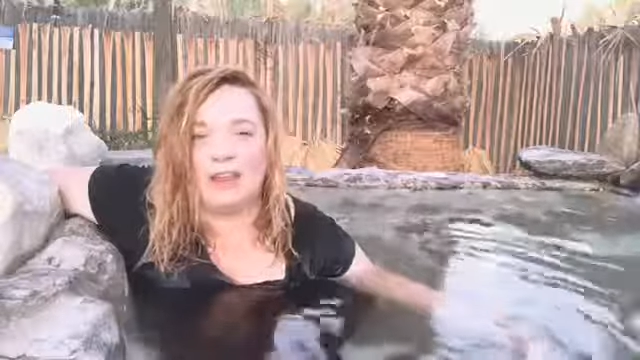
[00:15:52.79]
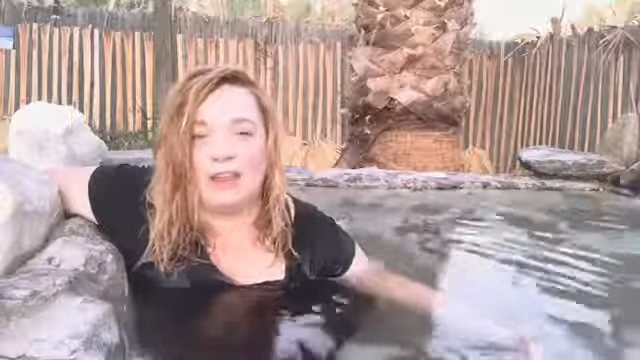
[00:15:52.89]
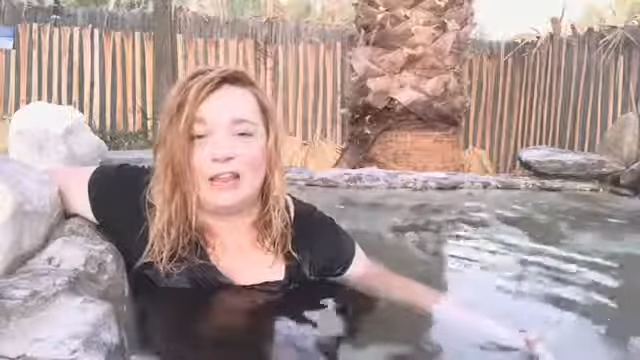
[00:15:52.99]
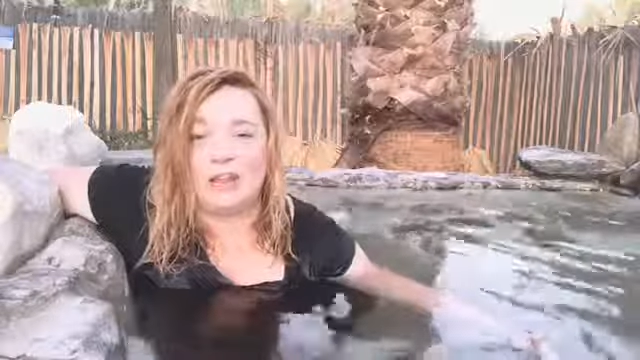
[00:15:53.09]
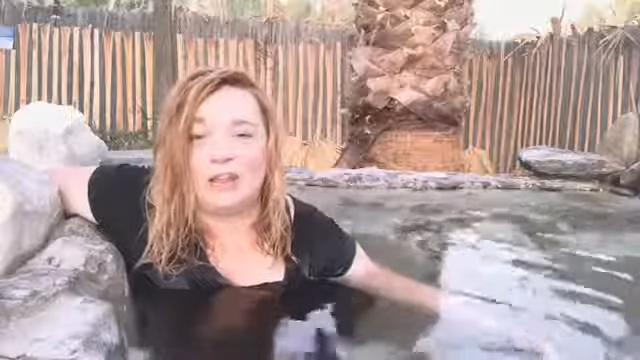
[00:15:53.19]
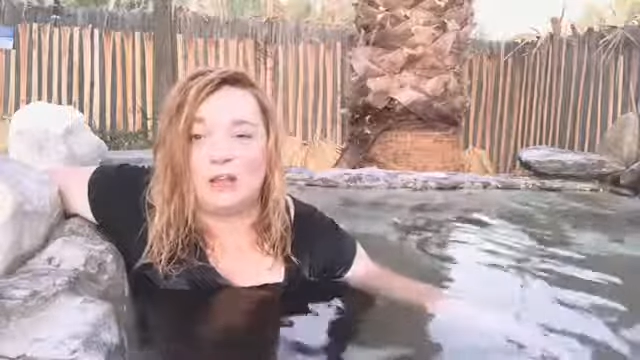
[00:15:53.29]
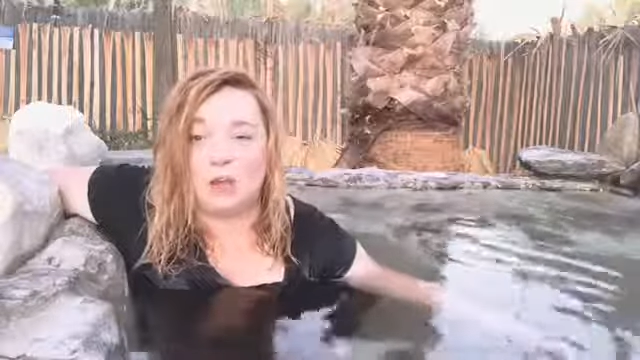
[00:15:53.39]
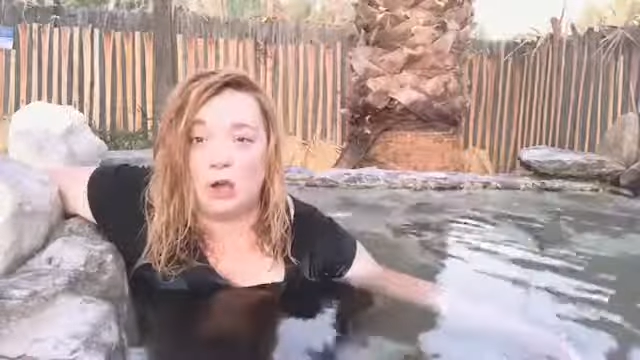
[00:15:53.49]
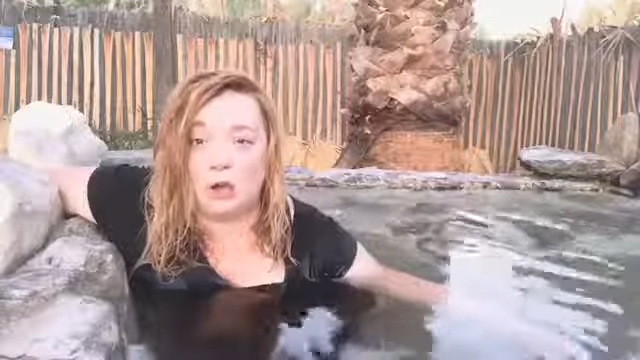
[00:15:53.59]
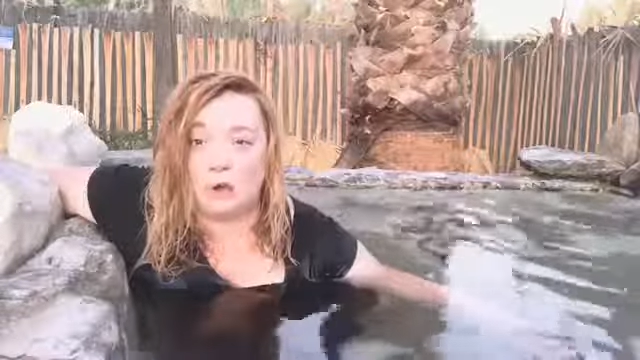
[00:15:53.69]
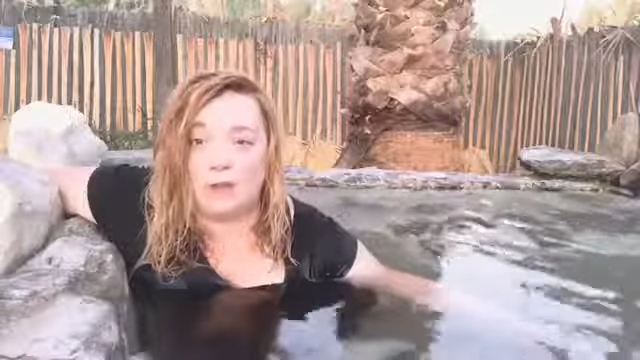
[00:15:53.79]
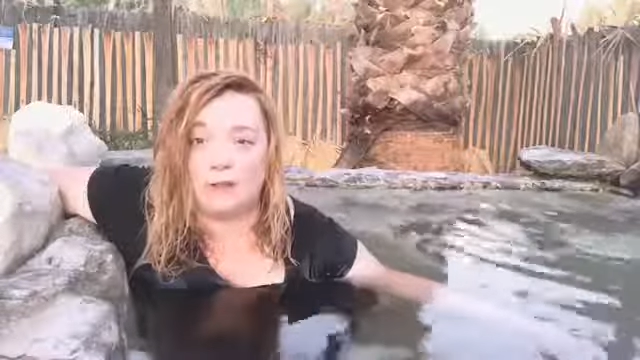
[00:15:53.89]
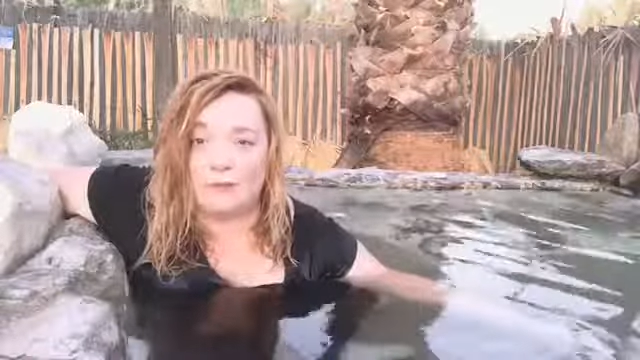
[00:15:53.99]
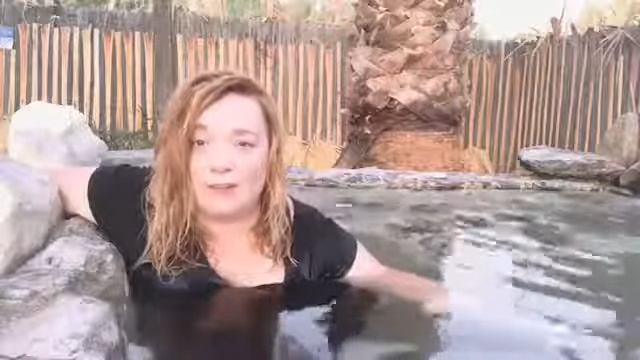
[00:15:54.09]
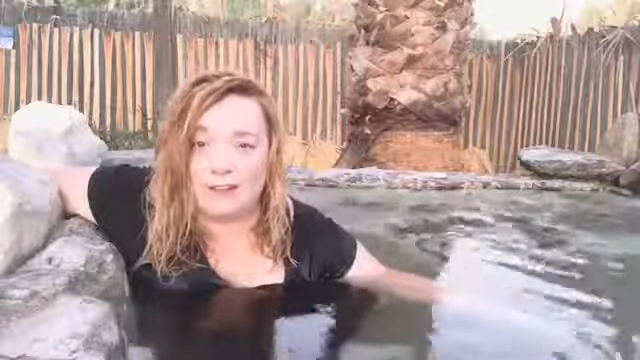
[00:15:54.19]
and letting go
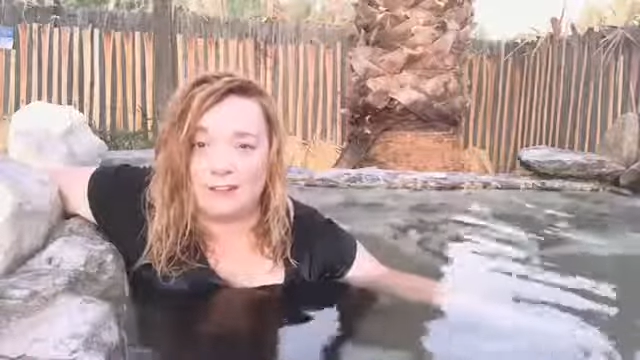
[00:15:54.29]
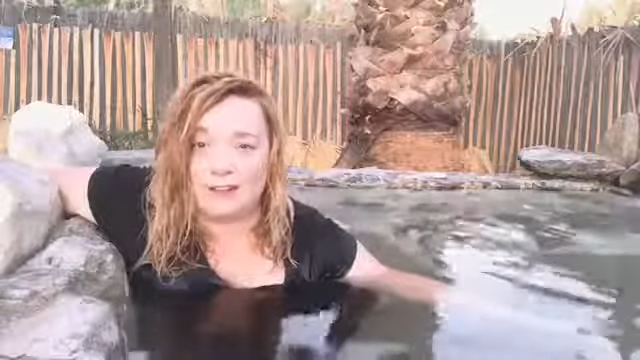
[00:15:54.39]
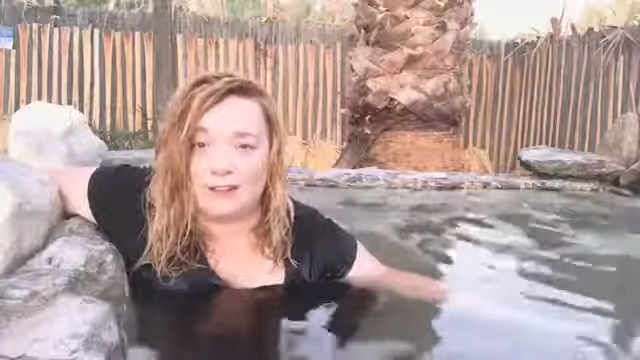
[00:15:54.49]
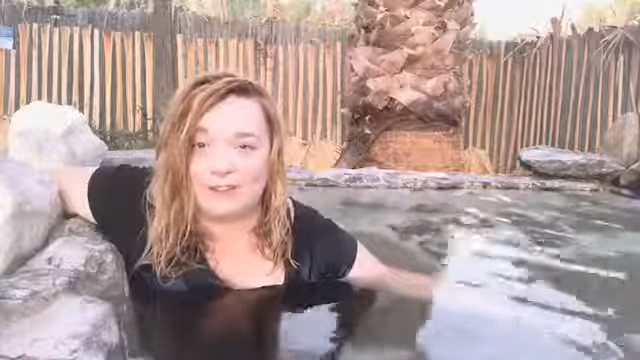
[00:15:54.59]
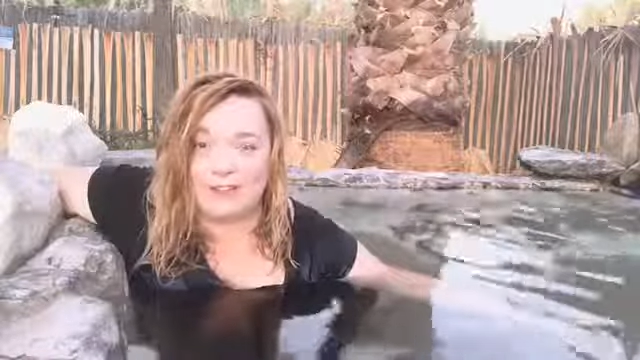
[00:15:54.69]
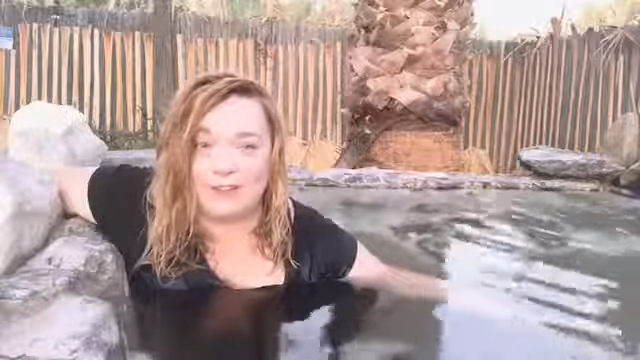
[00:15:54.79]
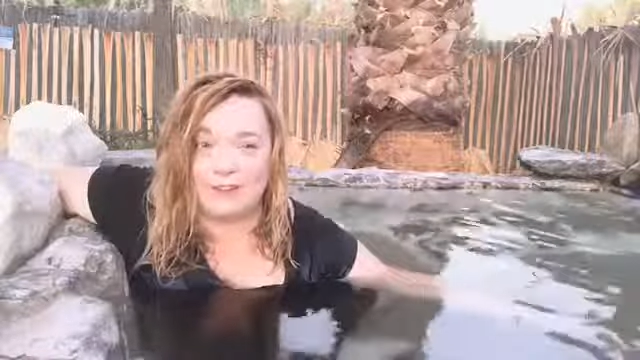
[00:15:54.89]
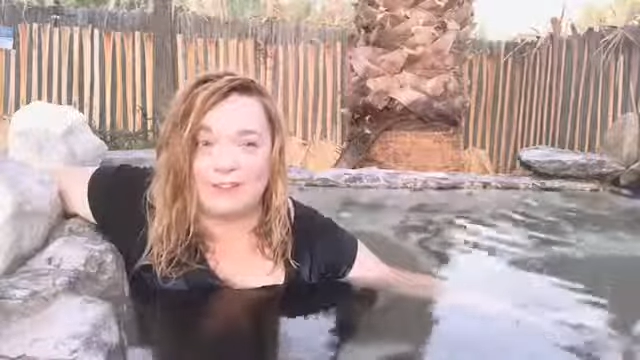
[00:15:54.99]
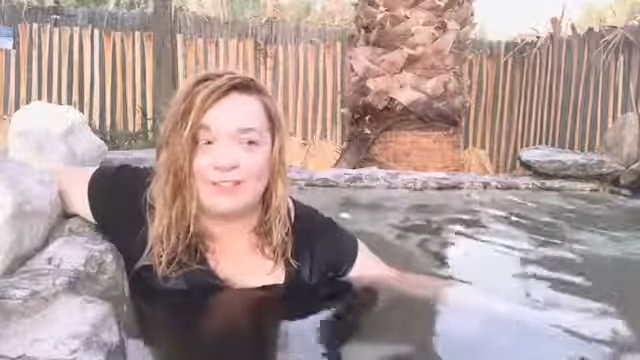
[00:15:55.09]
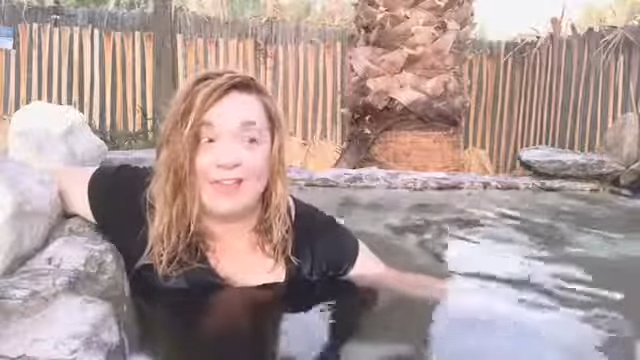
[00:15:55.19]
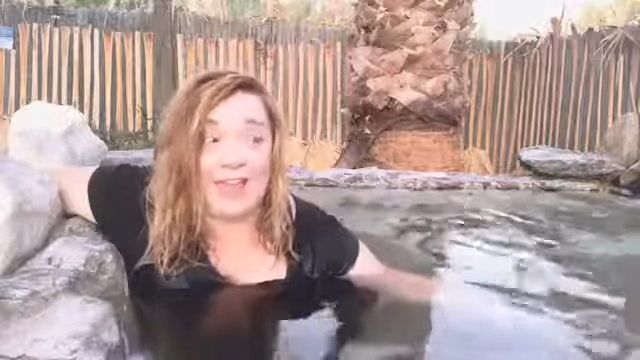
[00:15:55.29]
and forgiving ourselves,